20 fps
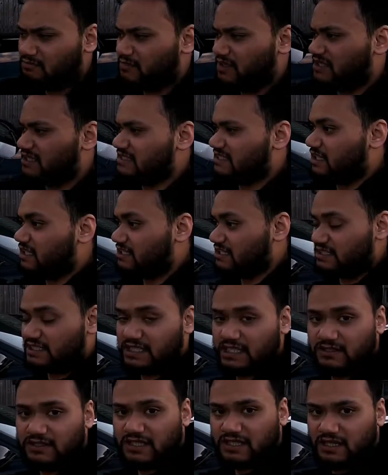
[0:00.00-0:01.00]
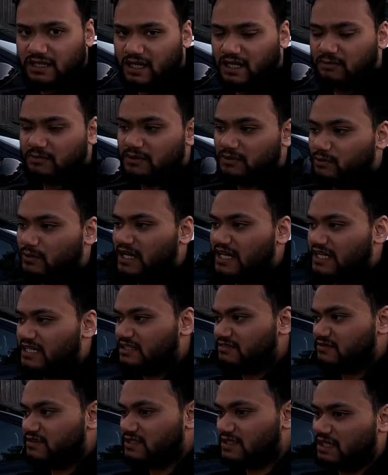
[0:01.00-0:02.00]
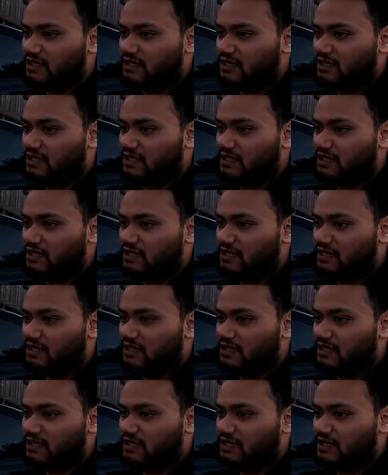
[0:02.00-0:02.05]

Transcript: I decided to go the carbon way of